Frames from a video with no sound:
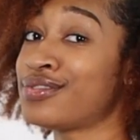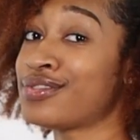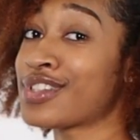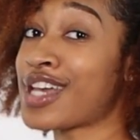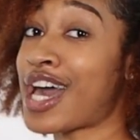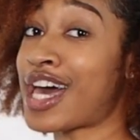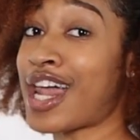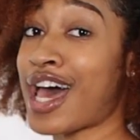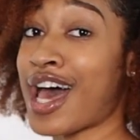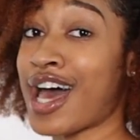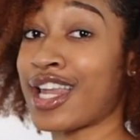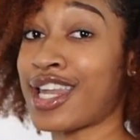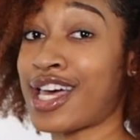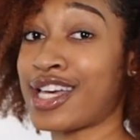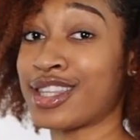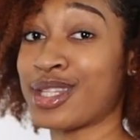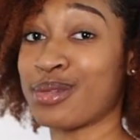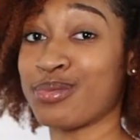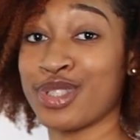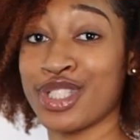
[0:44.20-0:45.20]
You gotta
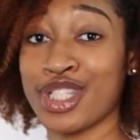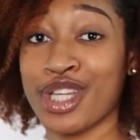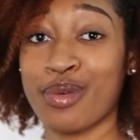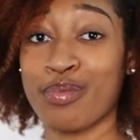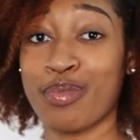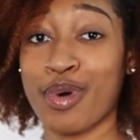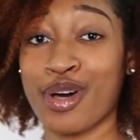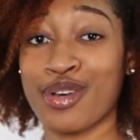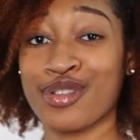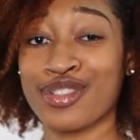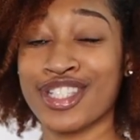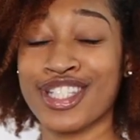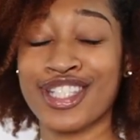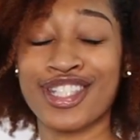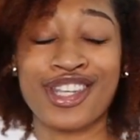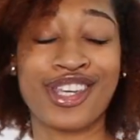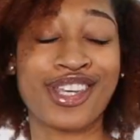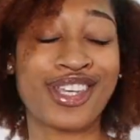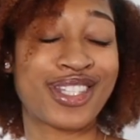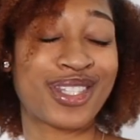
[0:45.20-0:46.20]
highlight them cheekbones
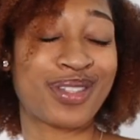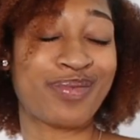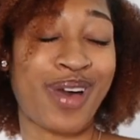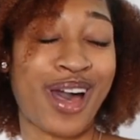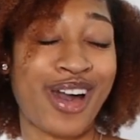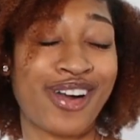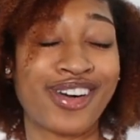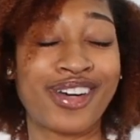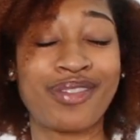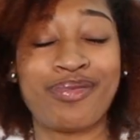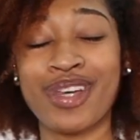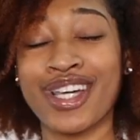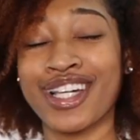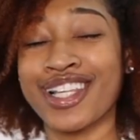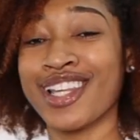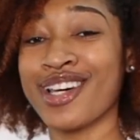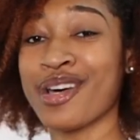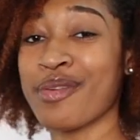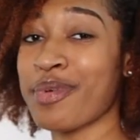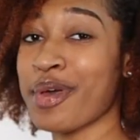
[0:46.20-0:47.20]
just so your smile could be
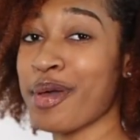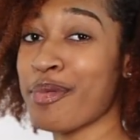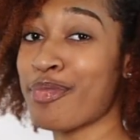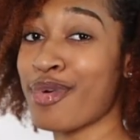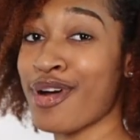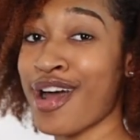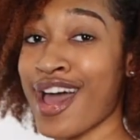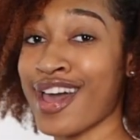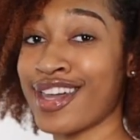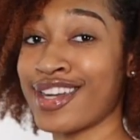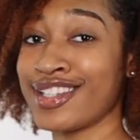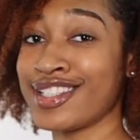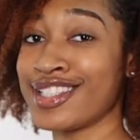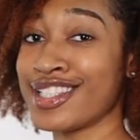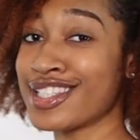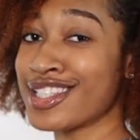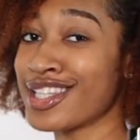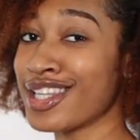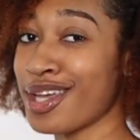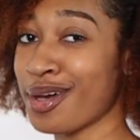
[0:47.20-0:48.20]
a little bit brighter,
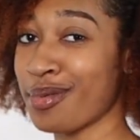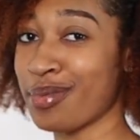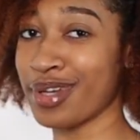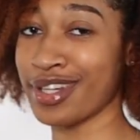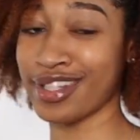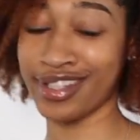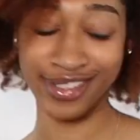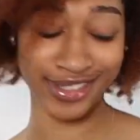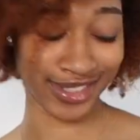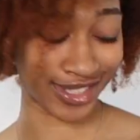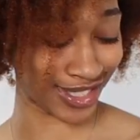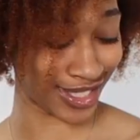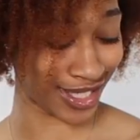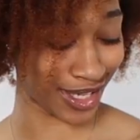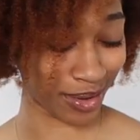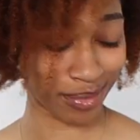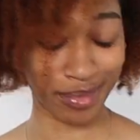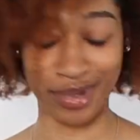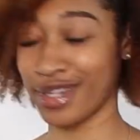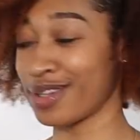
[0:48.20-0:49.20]
just a little
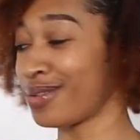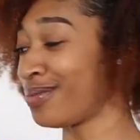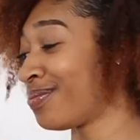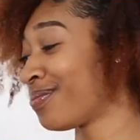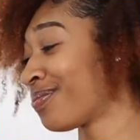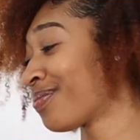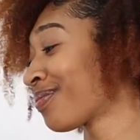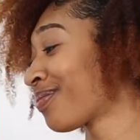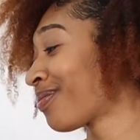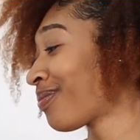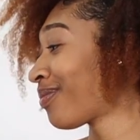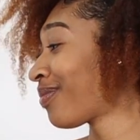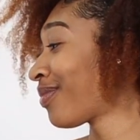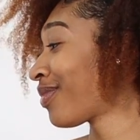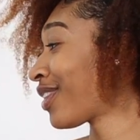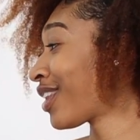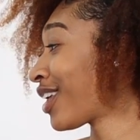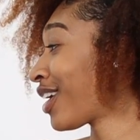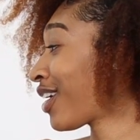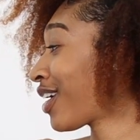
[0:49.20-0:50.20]
bit,
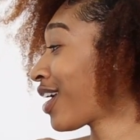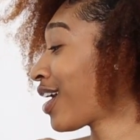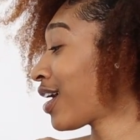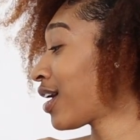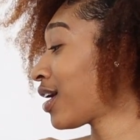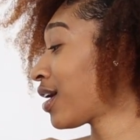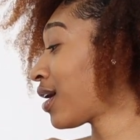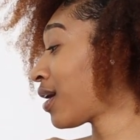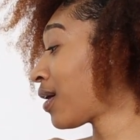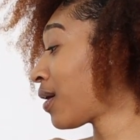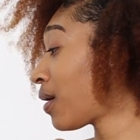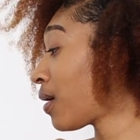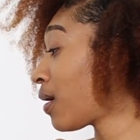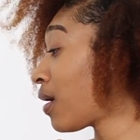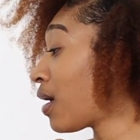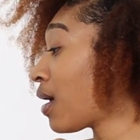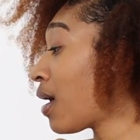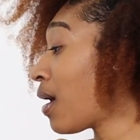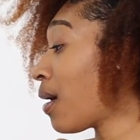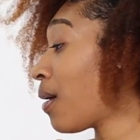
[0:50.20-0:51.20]
okay?
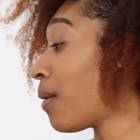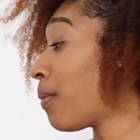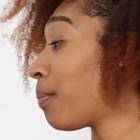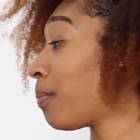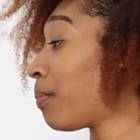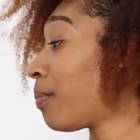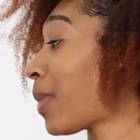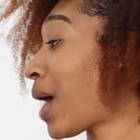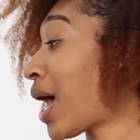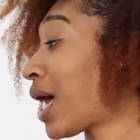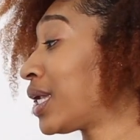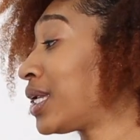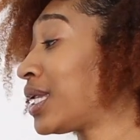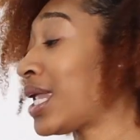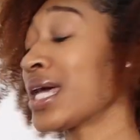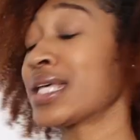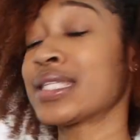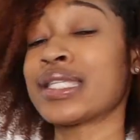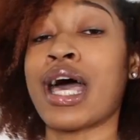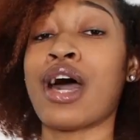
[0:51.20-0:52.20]
My
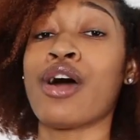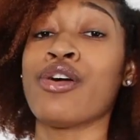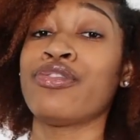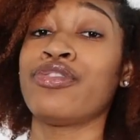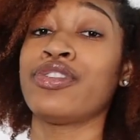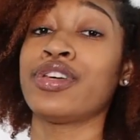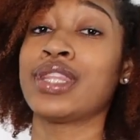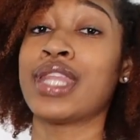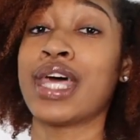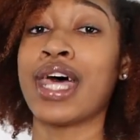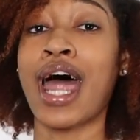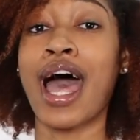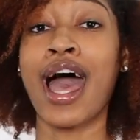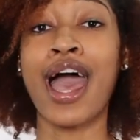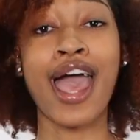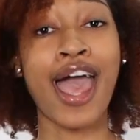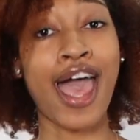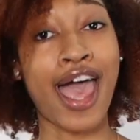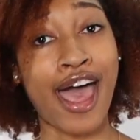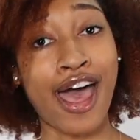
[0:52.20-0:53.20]
next outfit that
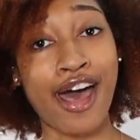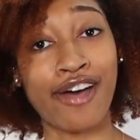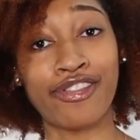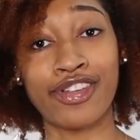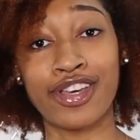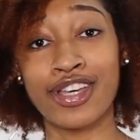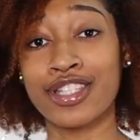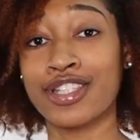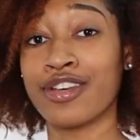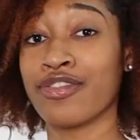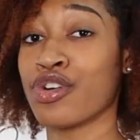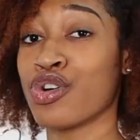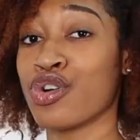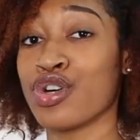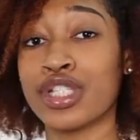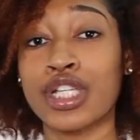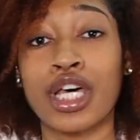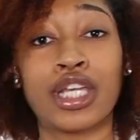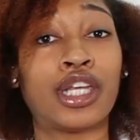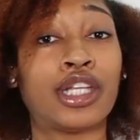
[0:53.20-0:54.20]
I have is of
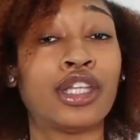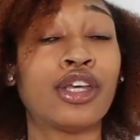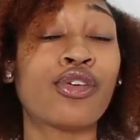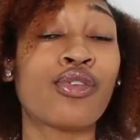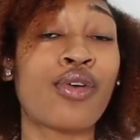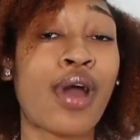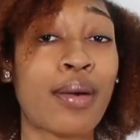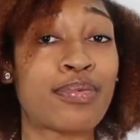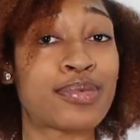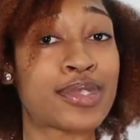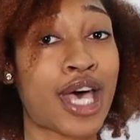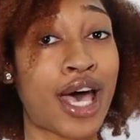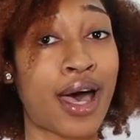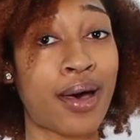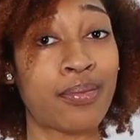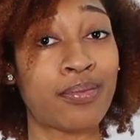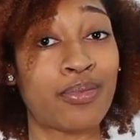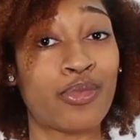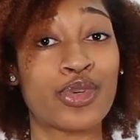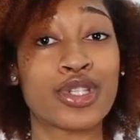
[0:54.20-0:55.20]
course another crop
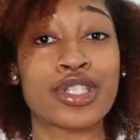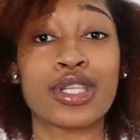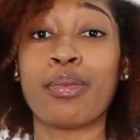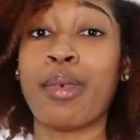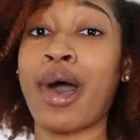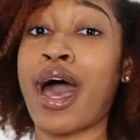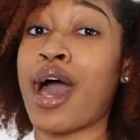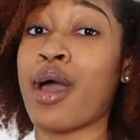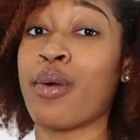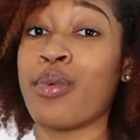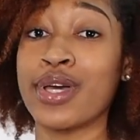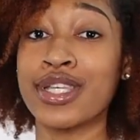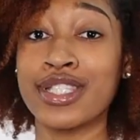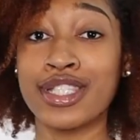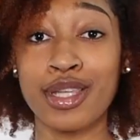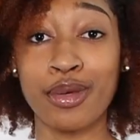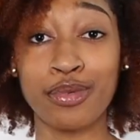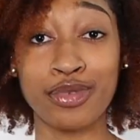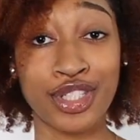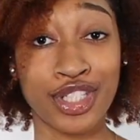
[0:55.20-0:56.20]
top with some
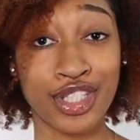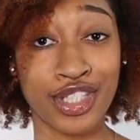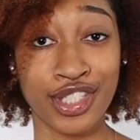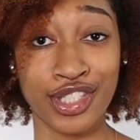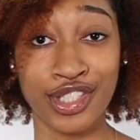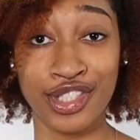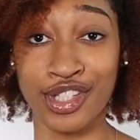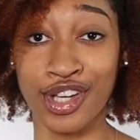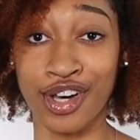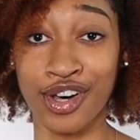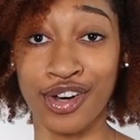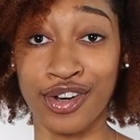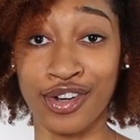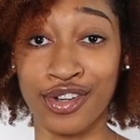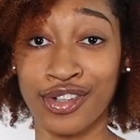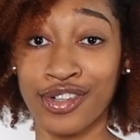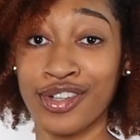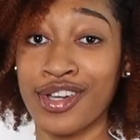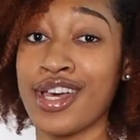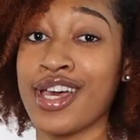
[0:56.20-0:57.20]
high-waisted jeans,
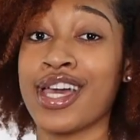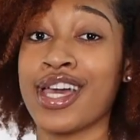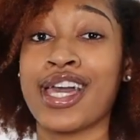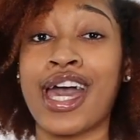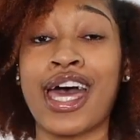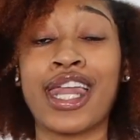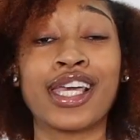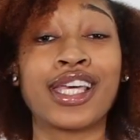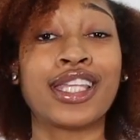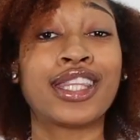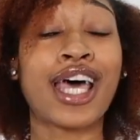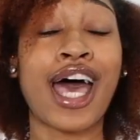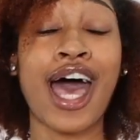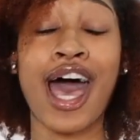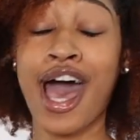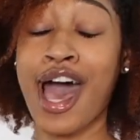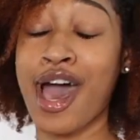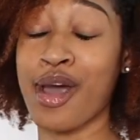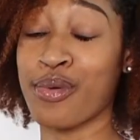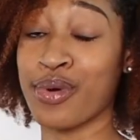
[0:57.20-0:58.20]
y'all. Gotta get the
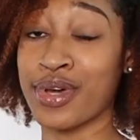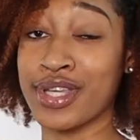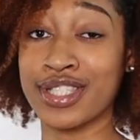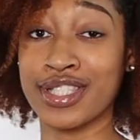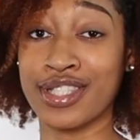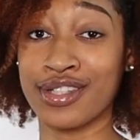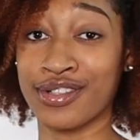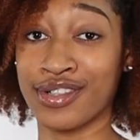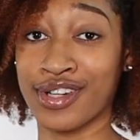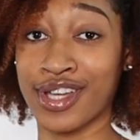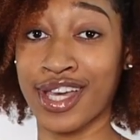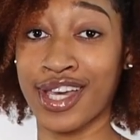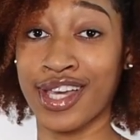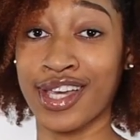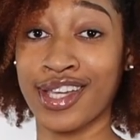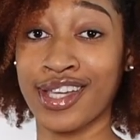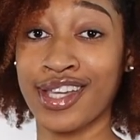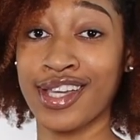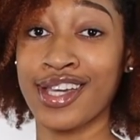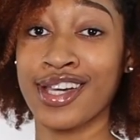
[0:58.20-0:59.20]
high-waisted,
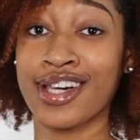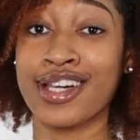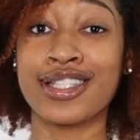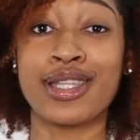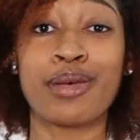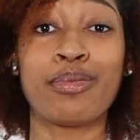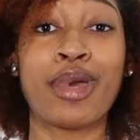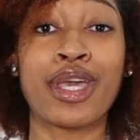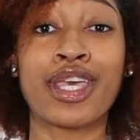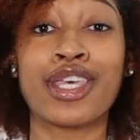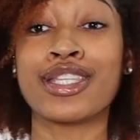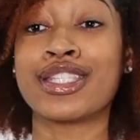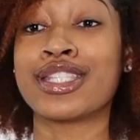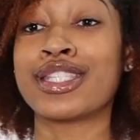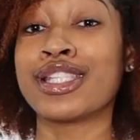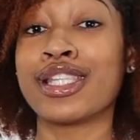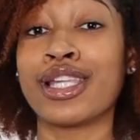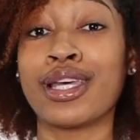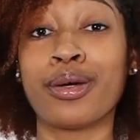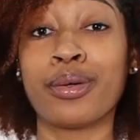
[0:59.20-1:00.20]
okay? Because they make you
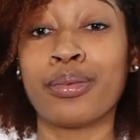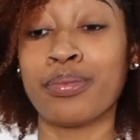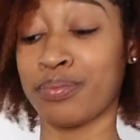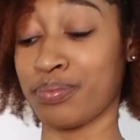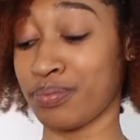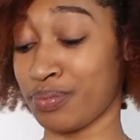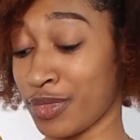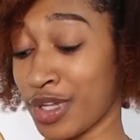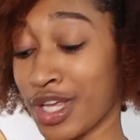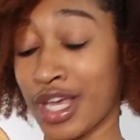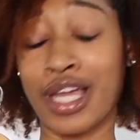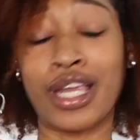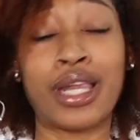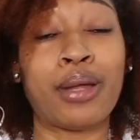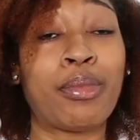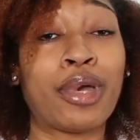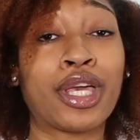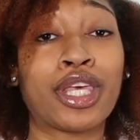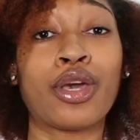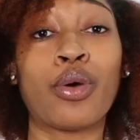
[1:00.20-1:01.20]
slim and they
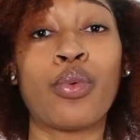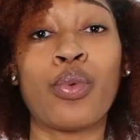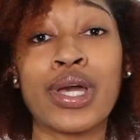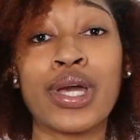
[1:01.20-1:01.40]
make your